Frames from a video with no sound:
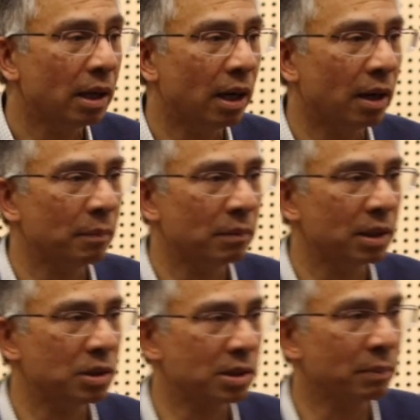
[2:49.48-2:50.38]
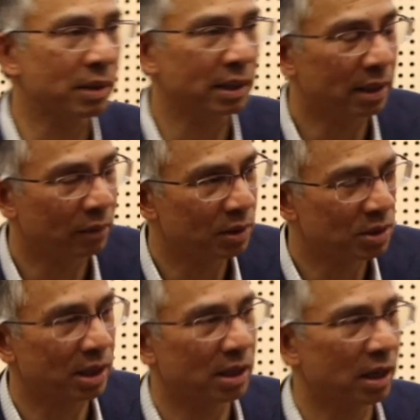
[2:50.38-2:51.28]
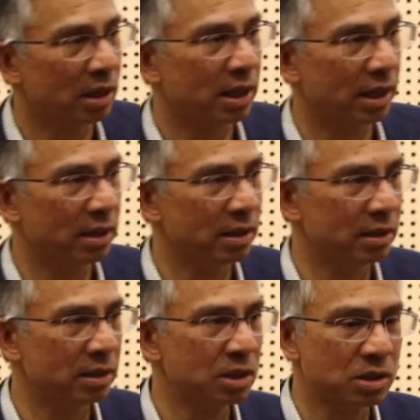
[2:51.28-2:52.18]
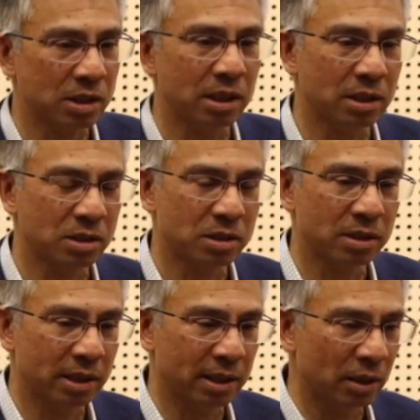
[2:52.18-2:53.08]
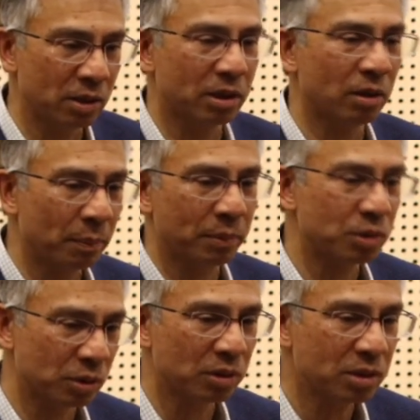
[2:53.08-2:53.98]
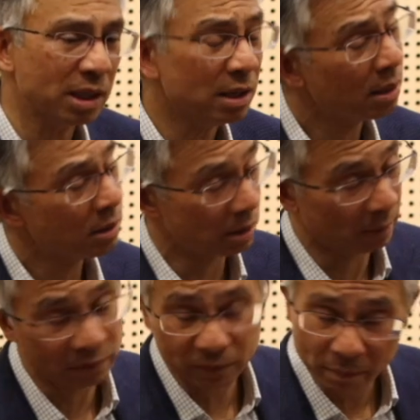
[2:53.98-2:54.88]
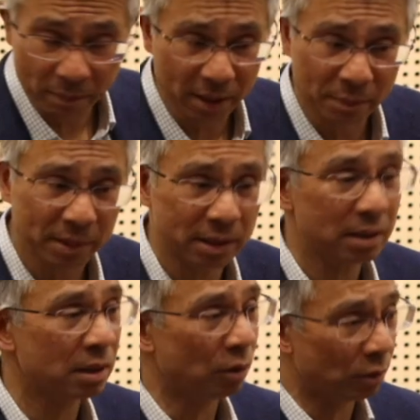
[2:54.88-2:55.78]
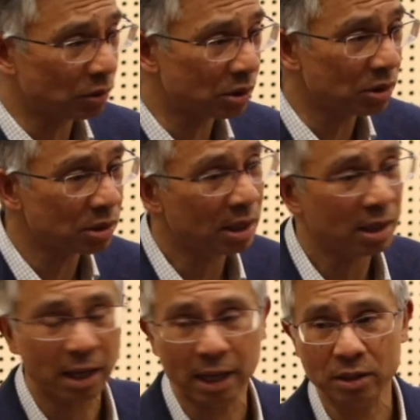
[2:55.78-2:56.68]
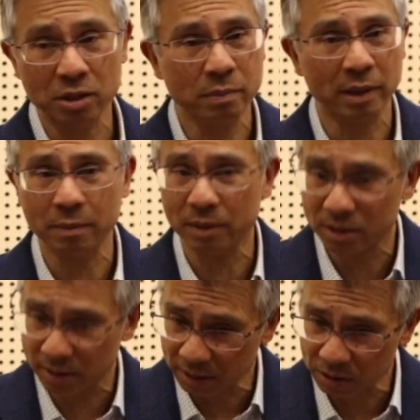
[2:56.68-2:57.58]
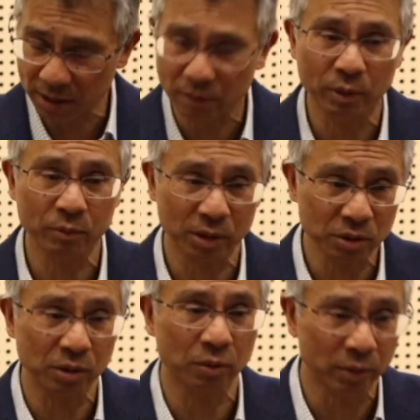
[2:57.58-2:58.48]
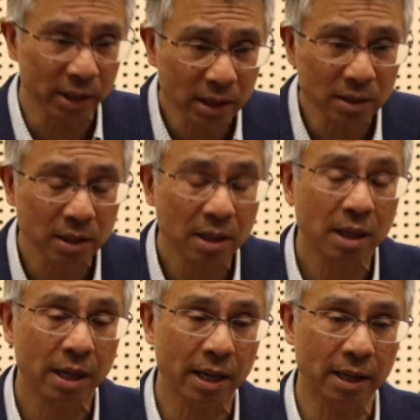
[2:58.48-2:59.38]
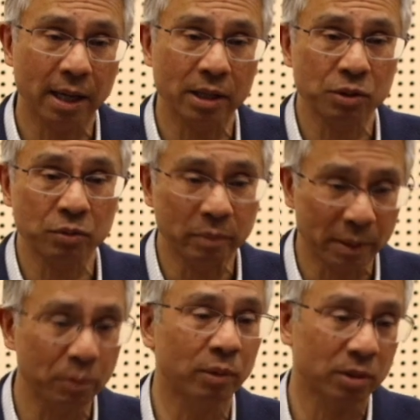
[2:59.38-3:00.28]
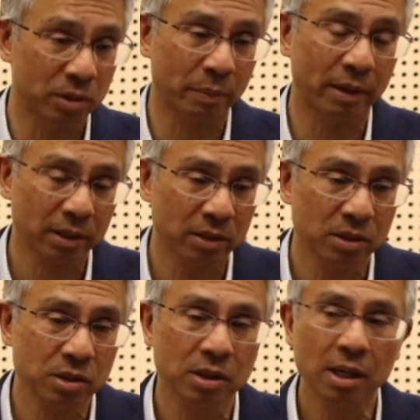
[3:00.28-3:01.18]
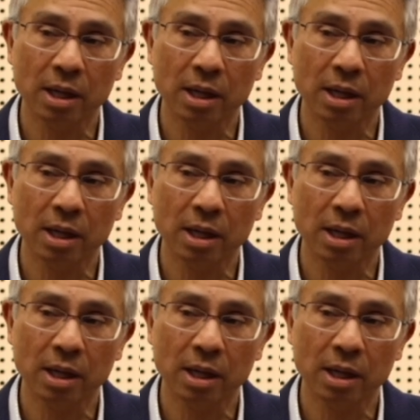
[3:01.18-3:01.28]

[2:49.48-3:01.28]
Um, it's something that we say, okay, this is the learning opportunity. Some of it may be courses, others may be things that we want you to read, and others will be put into practice.